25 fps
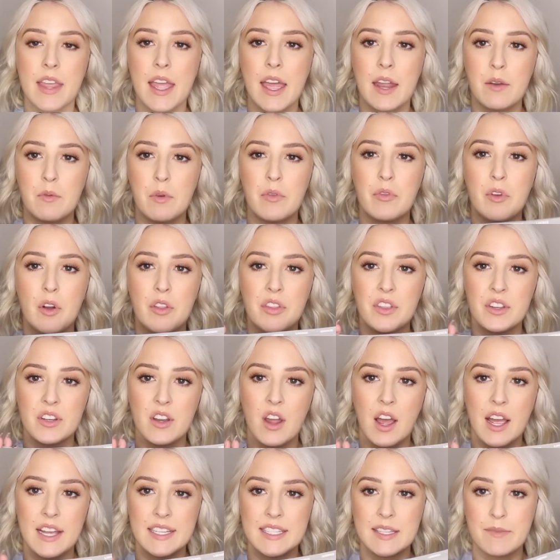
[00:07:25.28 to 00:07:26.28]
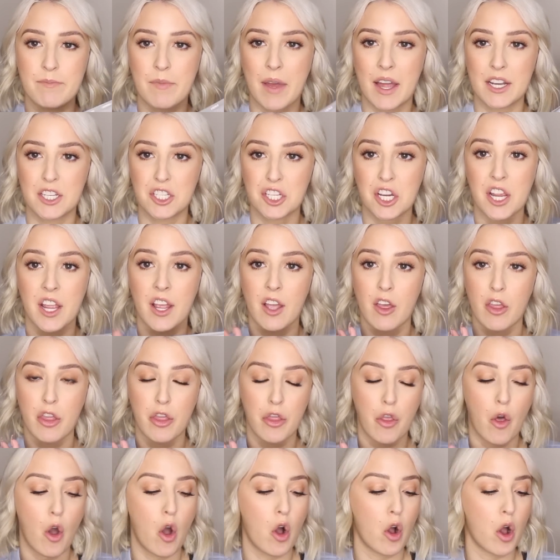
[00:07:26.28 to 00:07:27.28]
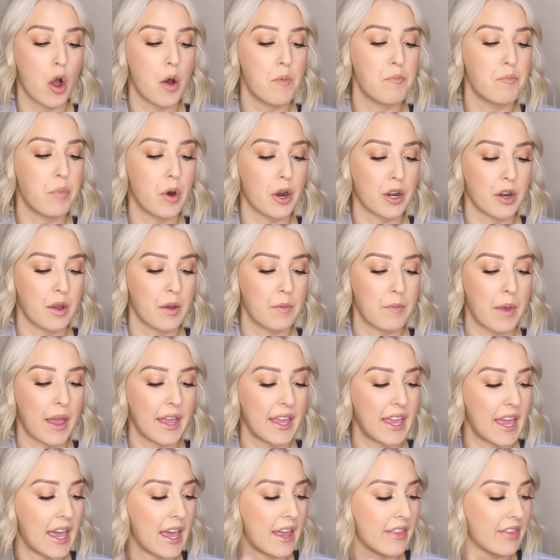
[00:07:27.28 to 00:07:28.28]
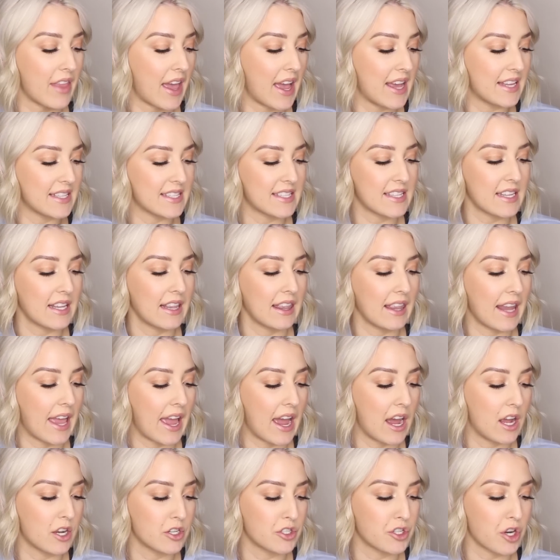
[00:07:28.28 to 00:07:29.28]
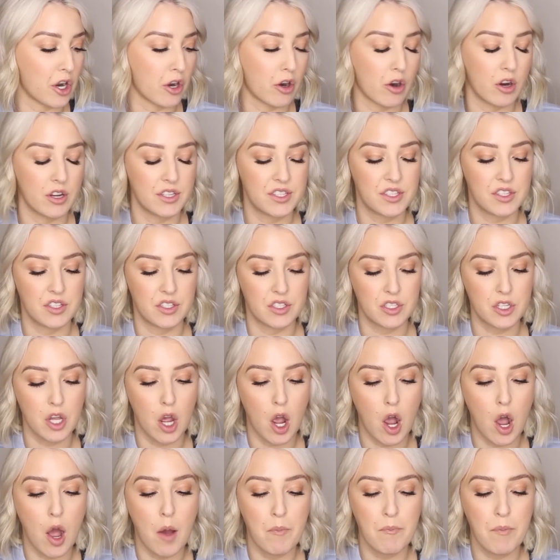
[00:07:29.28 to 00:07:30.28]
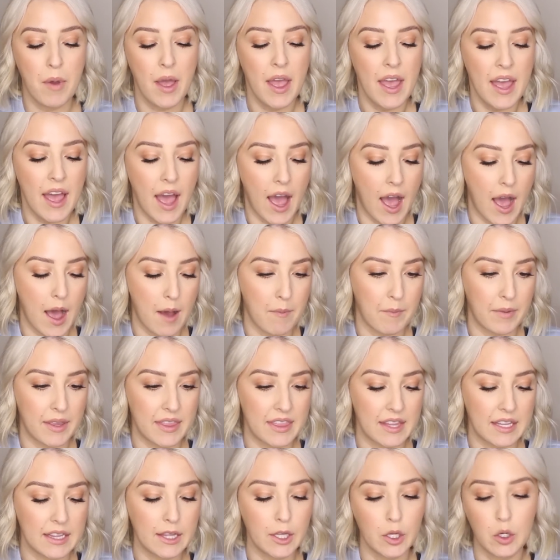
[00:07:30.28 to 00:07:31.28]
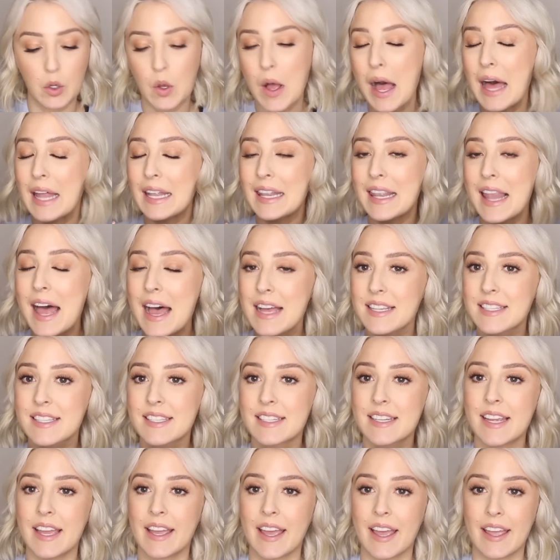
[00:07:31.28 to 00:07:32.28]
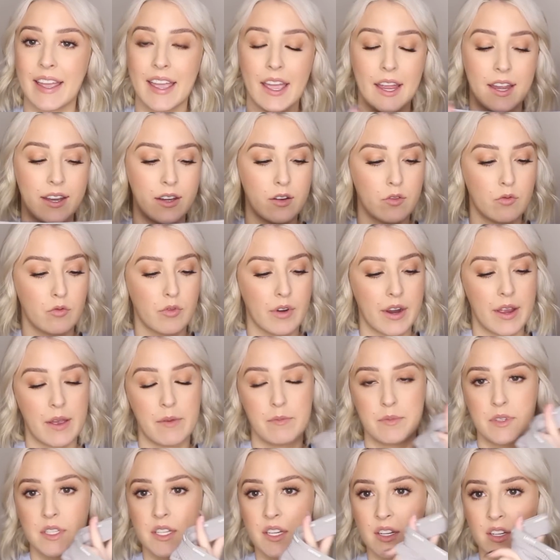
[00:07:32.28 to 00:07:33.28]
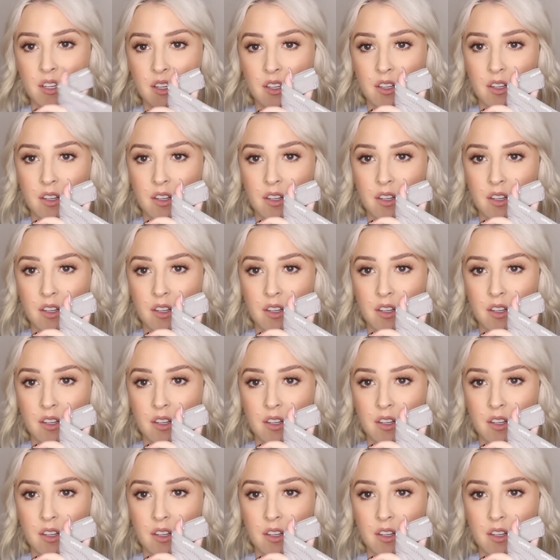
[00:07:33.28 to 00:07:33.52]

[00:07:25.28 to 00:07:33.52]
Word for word: Then we've got the nice matching thong bottom, again, that has lounge across the top um, in the little elastic, again, ribbed,